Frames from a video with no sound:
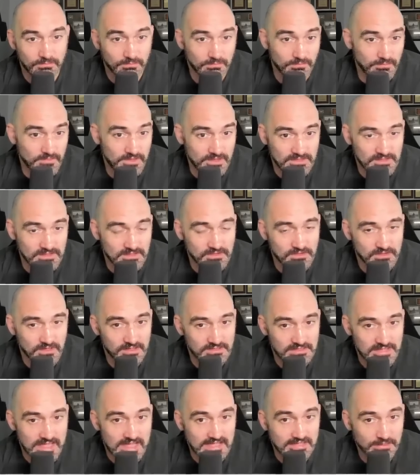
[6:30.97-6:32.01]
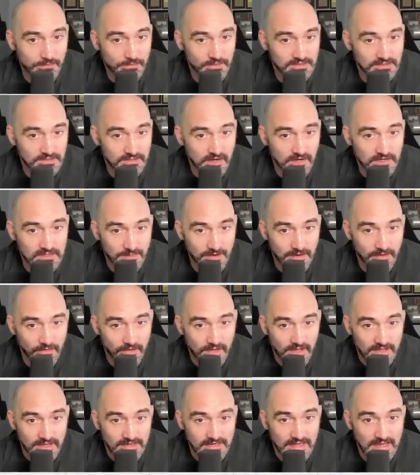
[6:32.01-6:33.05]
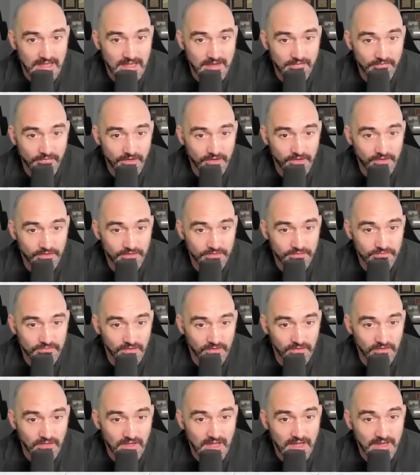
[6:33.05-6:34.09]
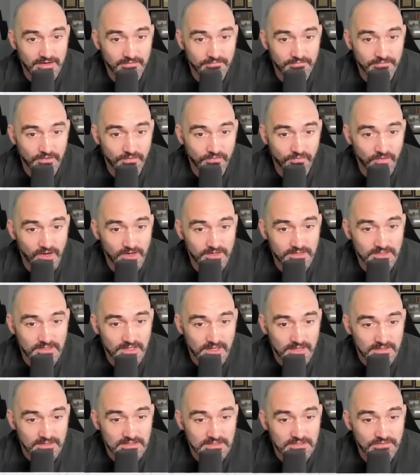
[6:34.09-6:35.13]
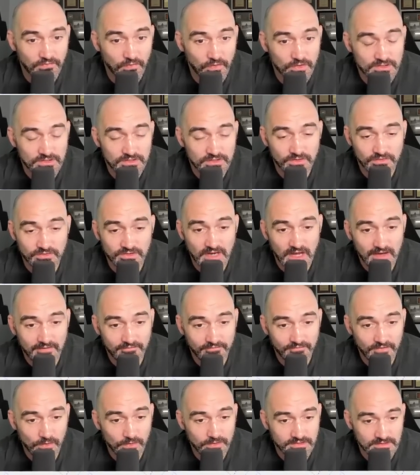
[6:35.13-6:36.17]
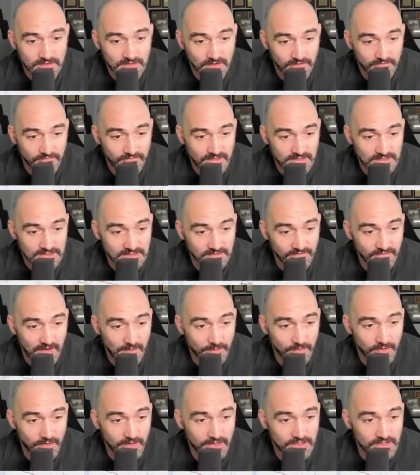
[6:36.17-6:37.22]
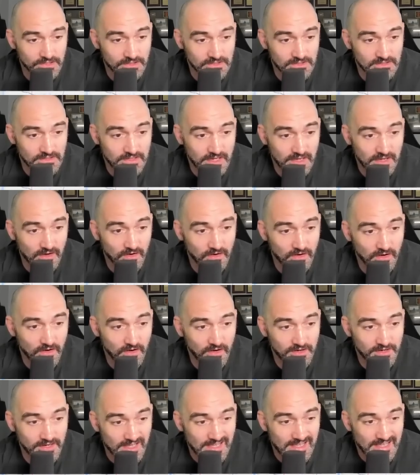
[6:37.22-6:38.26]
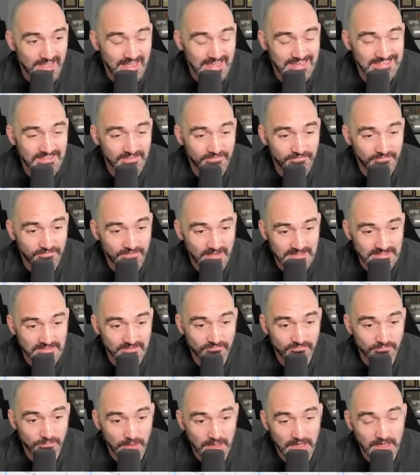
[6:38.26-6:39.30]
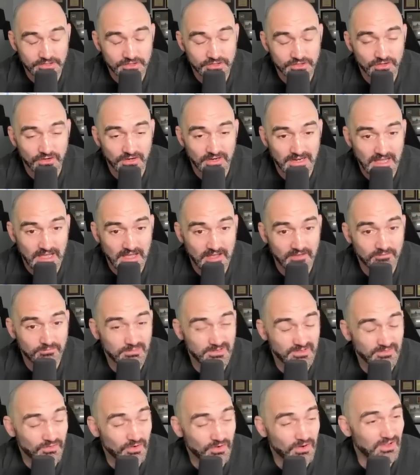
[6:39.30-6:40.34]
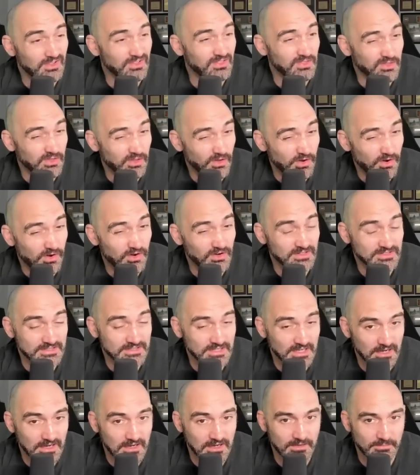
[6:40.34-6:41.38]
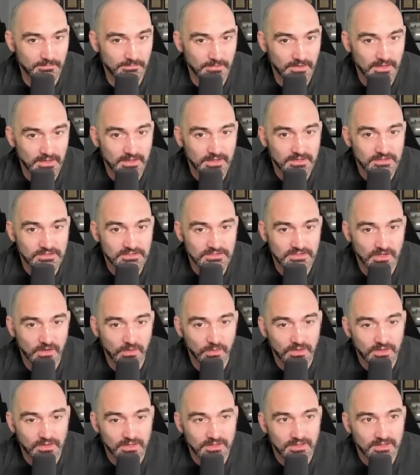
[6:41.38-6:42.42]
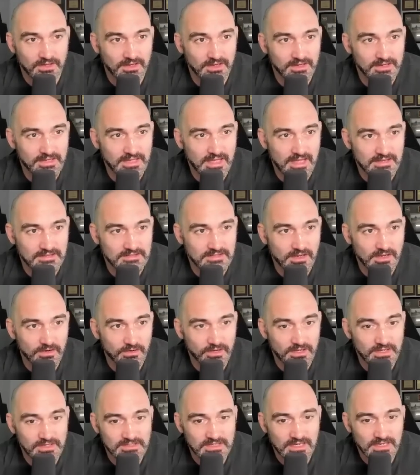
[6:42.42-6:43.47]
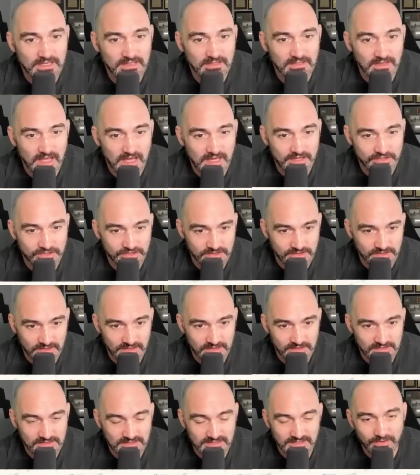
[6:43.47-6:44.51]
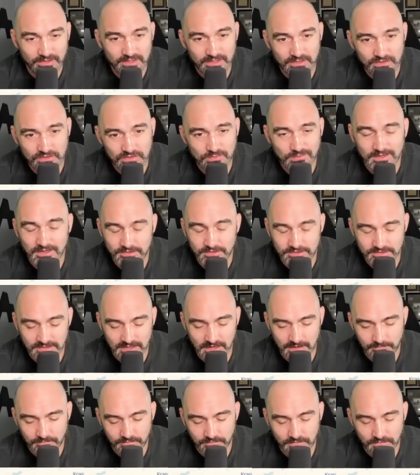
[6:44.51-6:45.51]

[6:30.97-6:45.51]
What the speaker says: this is exactly what I talked about. In every other line of the front, these forces are not focused on offensive operations. They are on a defensive posture and have been for a long time. So again, there is a logic to this. Now, here's what I'll say.